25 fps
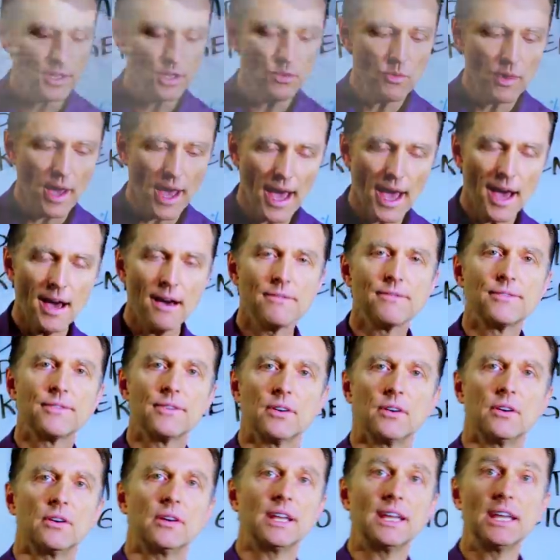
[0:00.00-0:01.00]
you
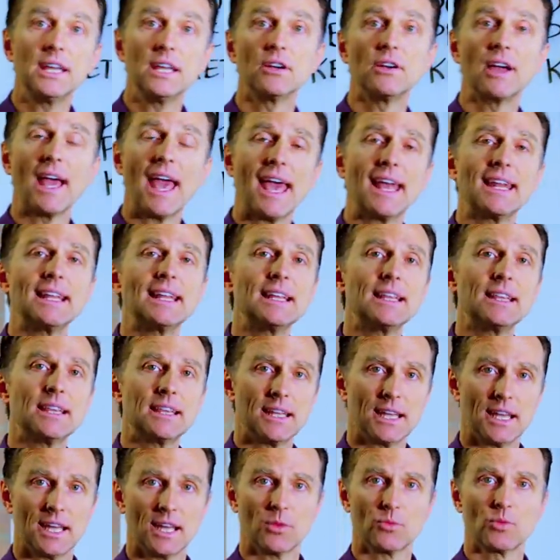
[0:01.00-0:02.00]
ever hear
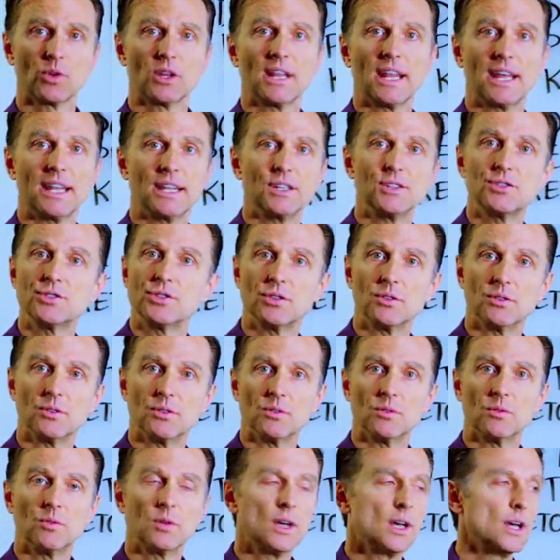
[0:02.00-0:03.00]
anything related
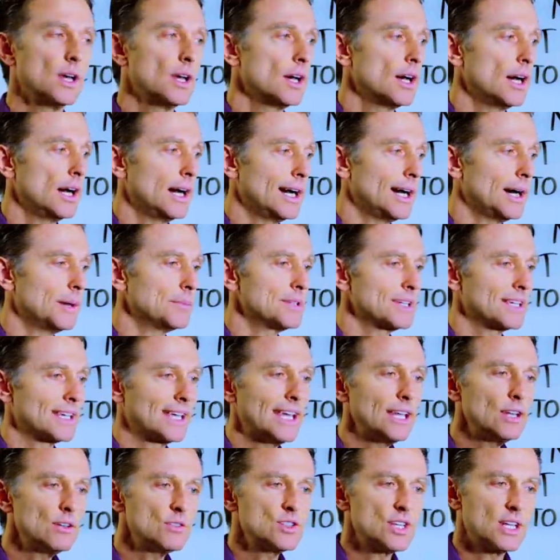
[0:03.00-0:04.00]
to the
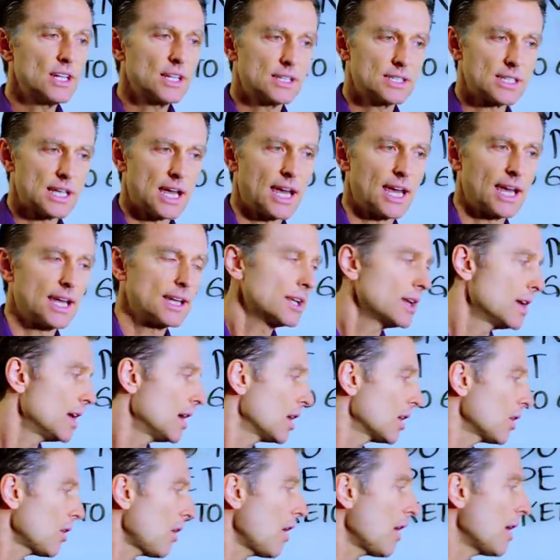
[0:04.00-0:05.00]
ketogenic diet
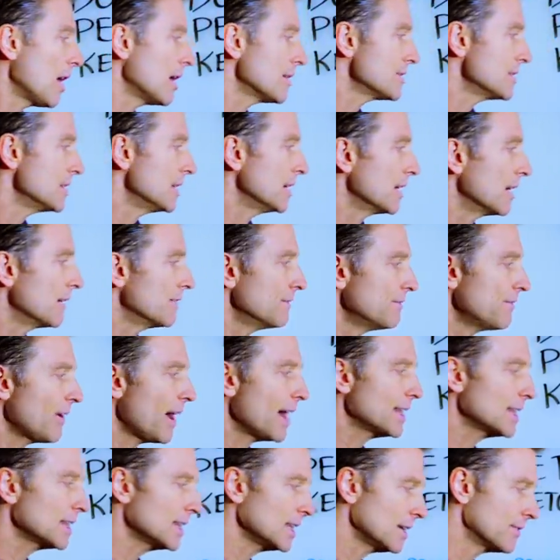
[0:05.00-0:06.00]
causing a
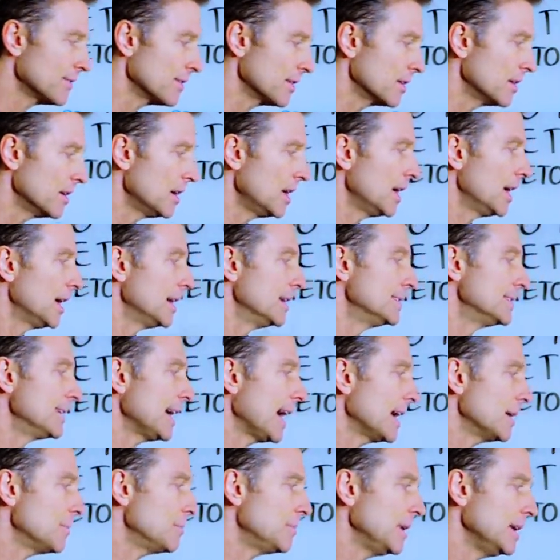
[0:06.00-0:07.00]
fatty liver,
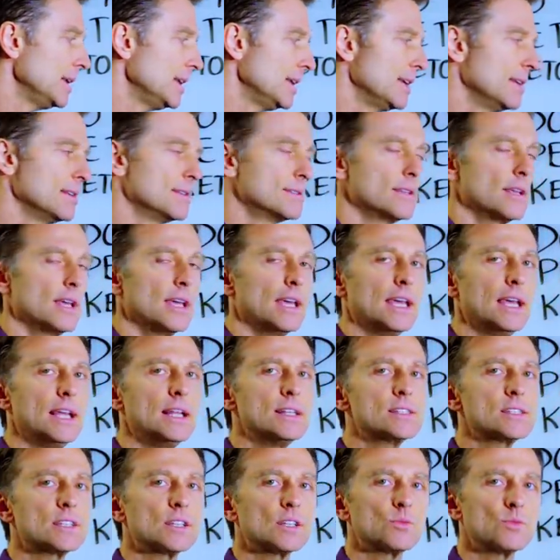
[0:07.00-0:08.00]
diabetes,
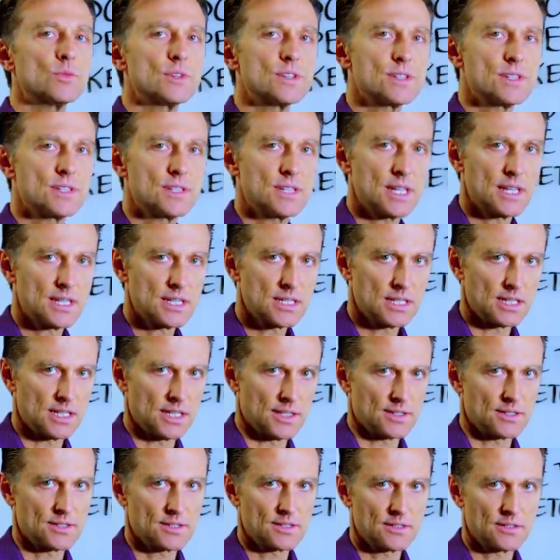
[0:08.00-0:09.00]
insulin
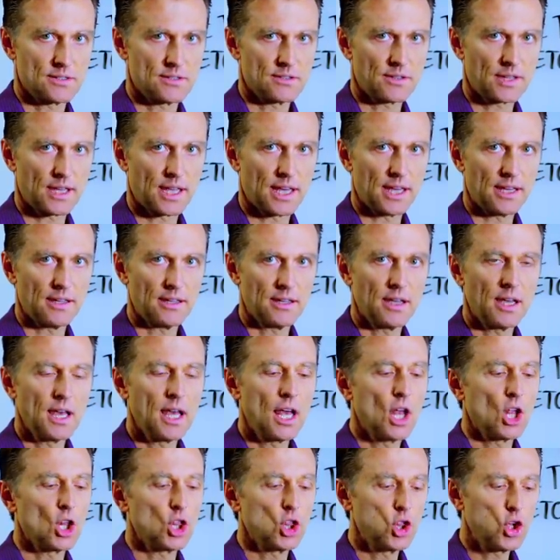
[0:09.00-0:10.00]
resistance, okay?
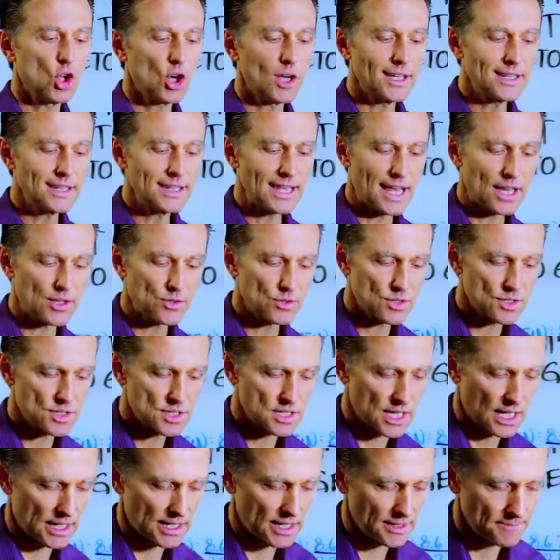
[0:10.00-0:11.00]
Look at the actual
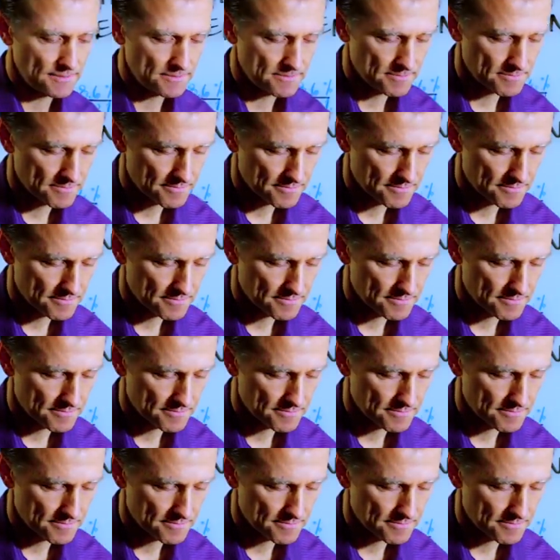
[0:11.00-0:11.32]
study,